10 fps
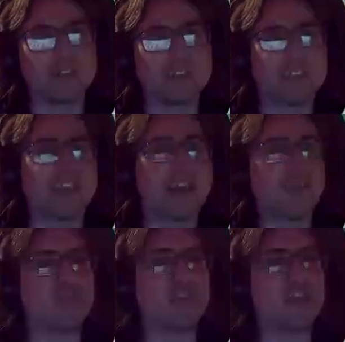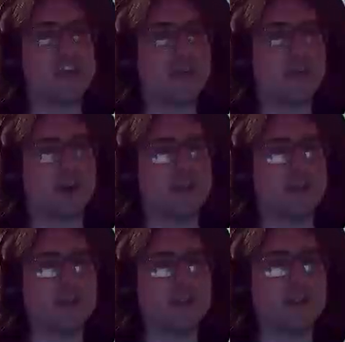Sell me a
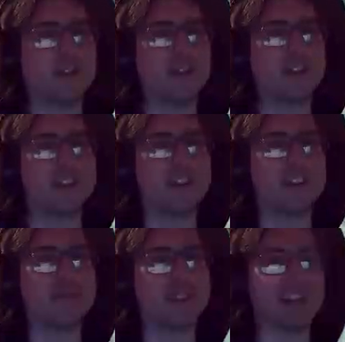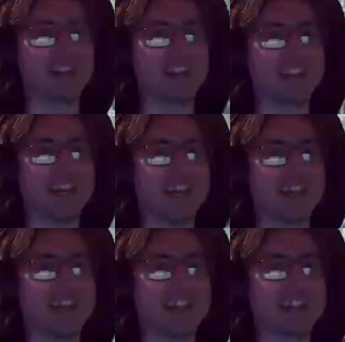bone. As much as that
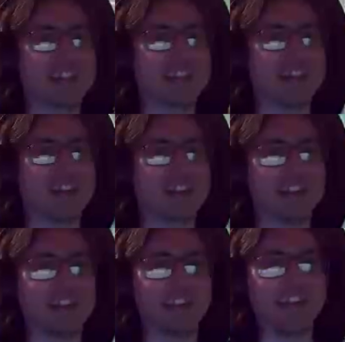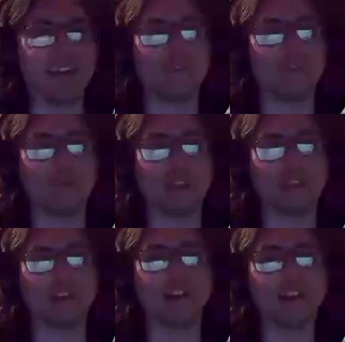is like just a level up thing,
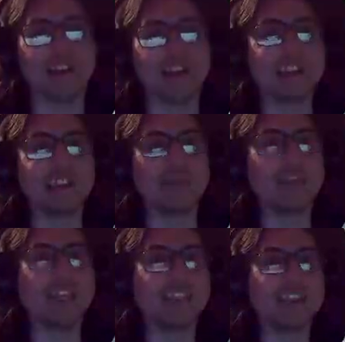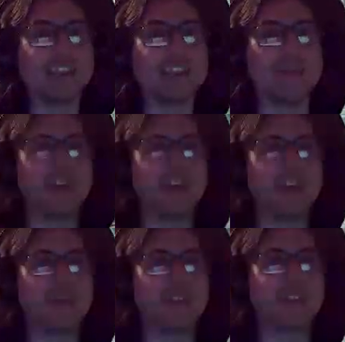right? Okay, so we need to come in
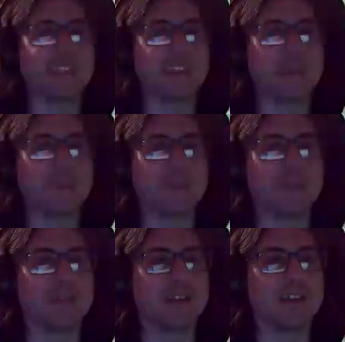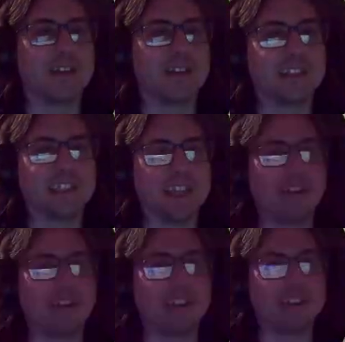here with some
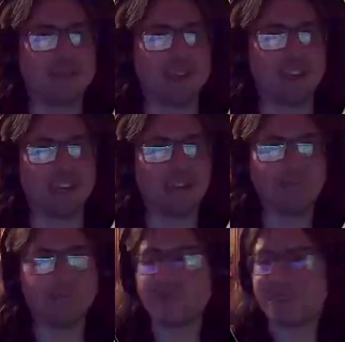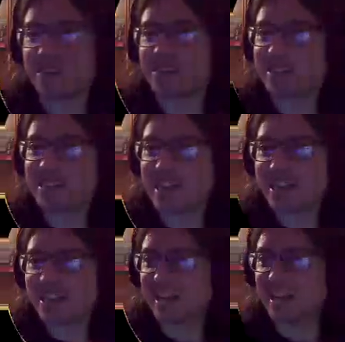serious money to
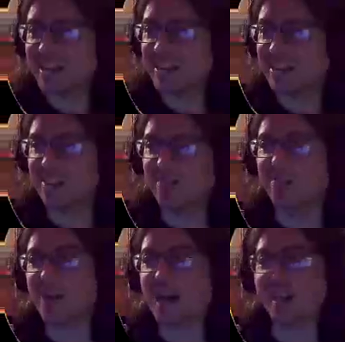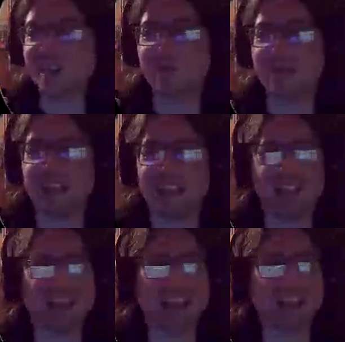stand a chance of actually
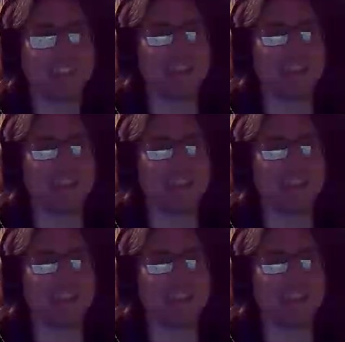getting